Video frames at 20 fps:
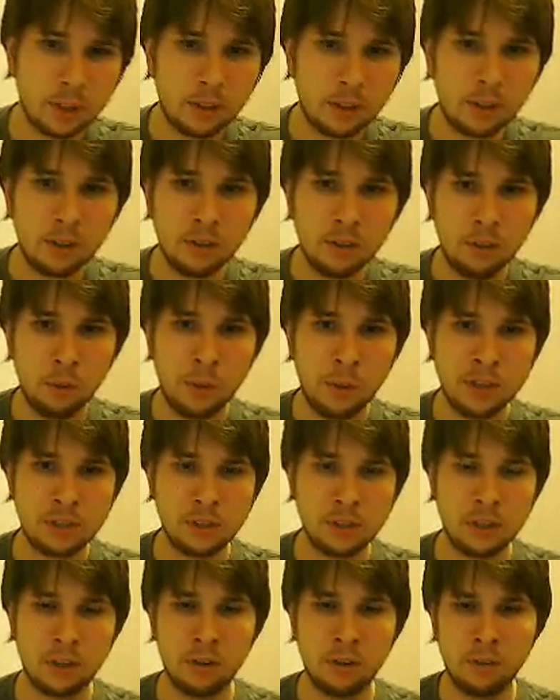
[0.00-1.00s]
You
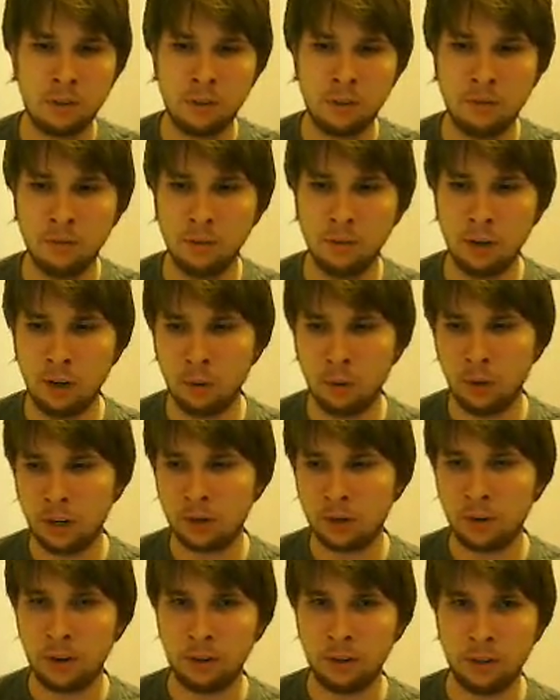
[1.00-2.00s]
basically walk
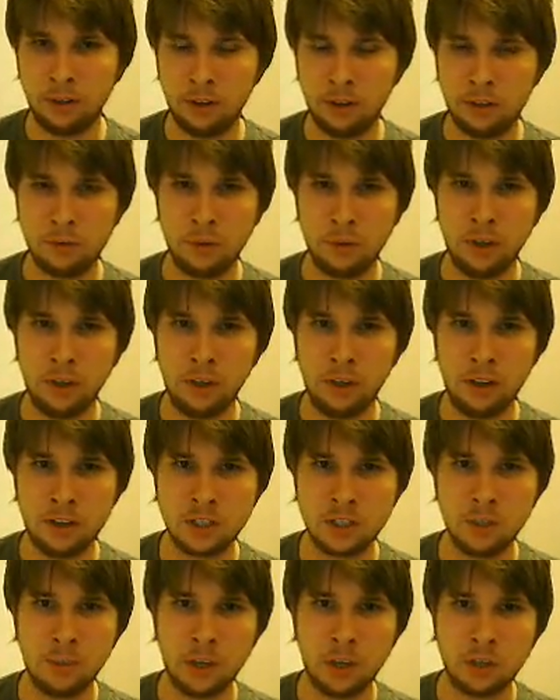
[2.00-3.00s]
around in a 3D
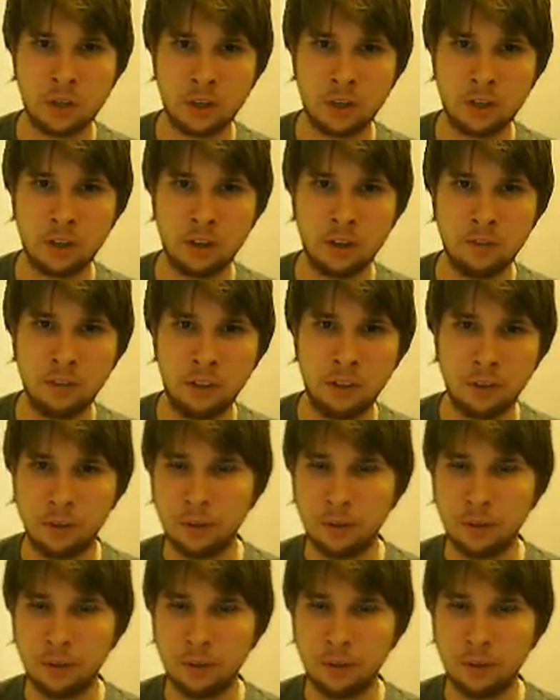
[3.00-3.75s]
isometric kind of view.